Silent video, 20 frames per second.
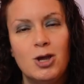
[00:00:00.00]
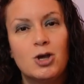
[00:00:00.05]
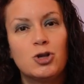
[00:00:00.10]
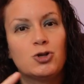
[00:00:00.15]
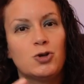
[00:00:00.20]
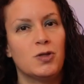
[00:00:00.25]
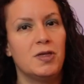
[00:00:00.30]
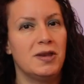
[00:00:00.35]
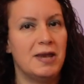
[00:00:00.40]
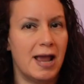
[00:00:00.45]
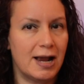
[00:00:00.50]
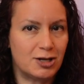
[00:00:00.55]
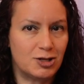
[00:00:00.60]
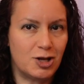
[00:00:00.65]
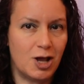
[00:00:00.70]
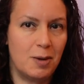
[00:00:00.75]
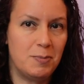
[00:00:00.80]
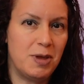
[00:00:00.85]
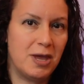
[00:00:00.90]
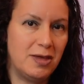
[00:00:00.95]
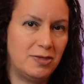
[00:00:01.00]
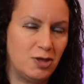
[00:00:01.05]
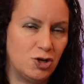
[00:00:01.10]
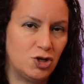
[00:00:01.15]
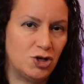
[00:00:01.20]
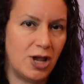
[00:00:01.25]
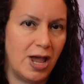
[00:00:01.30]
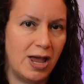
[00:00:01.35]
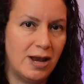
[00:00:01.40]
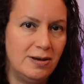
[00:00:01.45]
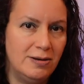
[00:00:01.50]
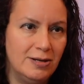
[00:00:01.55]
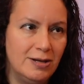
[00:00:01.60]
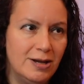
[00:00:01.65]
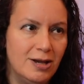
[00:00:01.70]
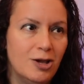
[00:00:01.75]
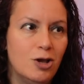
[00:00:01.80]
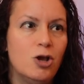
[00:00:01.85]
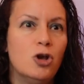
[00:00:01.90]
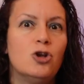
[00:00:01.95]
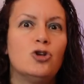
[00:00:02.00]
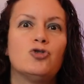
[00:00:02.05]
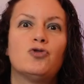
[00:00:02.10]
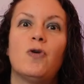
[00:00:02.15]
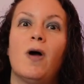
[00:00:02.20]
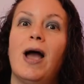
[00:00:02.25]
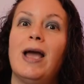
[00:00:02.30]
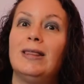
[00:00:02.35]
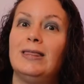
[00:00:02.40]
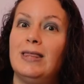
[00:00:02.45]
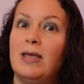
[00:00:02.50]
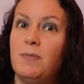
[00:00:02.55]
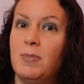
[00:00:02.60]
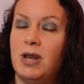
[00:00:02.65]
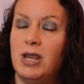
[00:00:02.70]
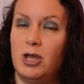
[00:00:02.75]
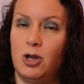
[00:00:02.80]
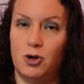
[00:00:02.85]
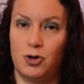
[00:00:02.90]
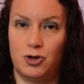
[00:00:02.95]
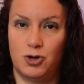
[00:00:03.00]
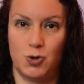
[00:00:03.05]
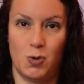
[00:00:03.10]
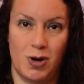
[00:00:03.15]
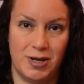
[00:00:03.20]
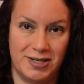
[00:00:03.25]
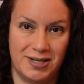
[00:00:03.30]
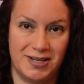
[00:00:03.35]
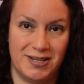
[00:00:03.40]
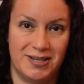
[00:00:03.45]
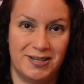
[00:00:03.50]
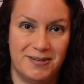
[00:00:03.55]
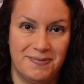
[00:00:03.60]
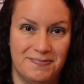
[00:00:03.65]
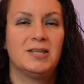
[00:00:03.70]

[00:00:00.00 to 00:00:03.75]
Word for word: So the next time you hit the shed, try limiting your choices.